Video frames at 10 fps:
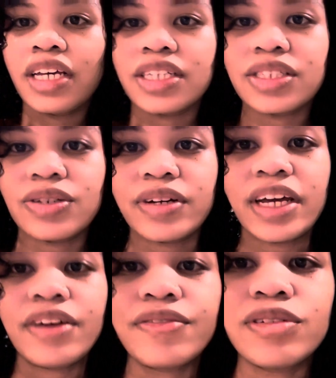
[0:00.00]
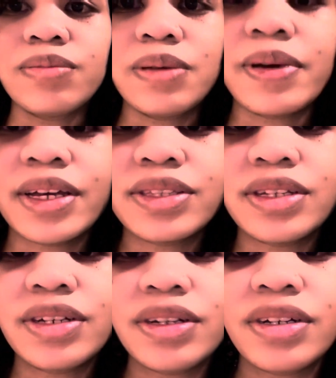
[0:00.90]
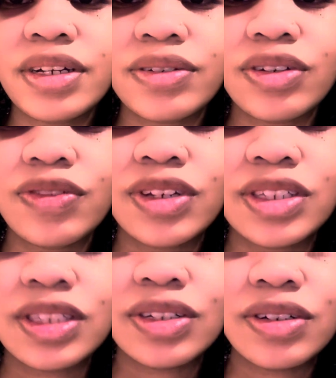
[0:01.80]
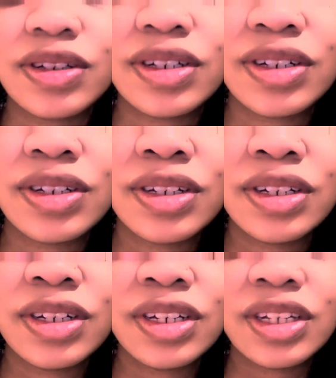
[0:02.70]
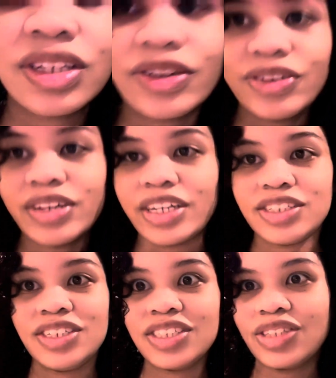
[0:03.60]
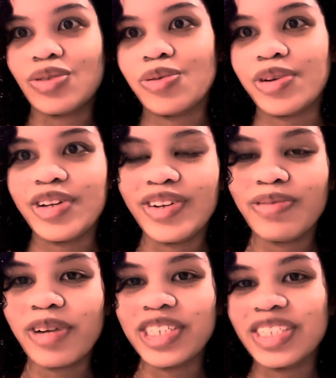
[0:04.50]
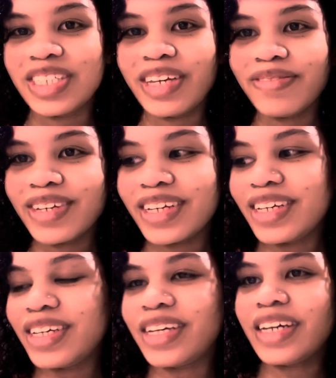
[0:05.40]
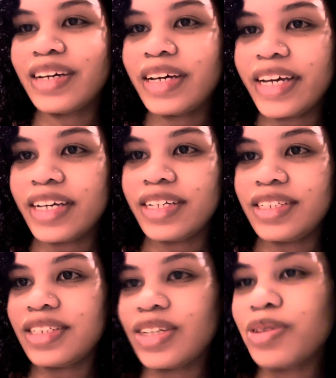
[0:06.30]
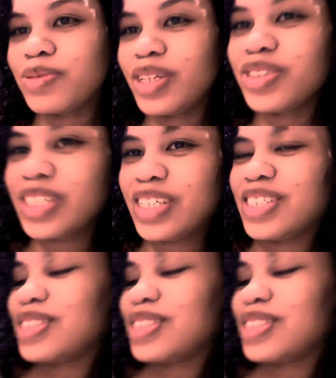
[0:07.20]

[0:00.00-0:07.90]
so i have ruby back there i don't know if you can see her no you can't she's in the corner watching tv and oh there she is